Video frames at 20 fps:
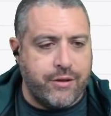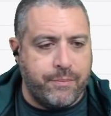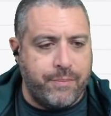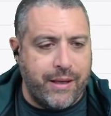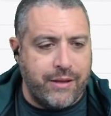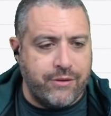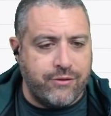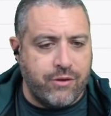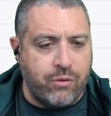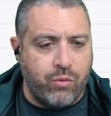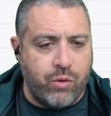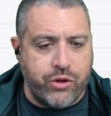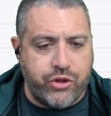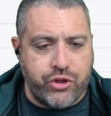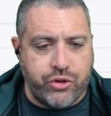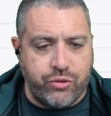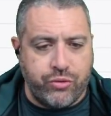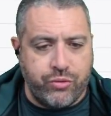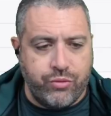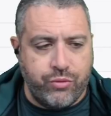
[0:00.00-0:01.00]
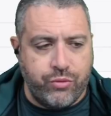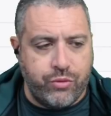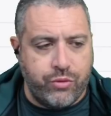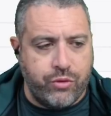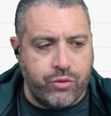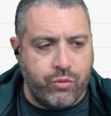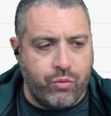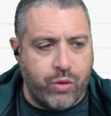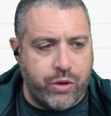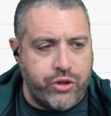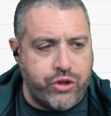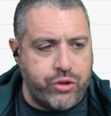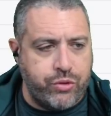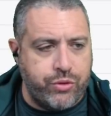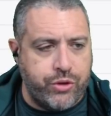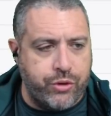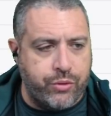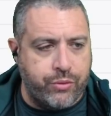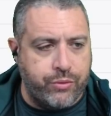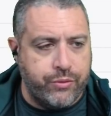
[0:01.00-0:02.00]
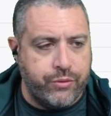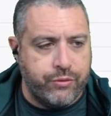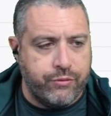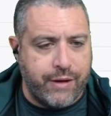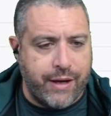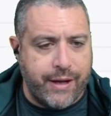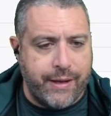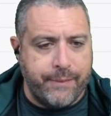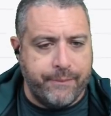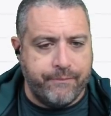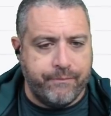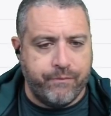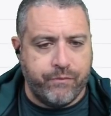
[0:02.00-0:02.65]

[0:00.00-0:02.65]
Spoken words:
depends on what you do, right?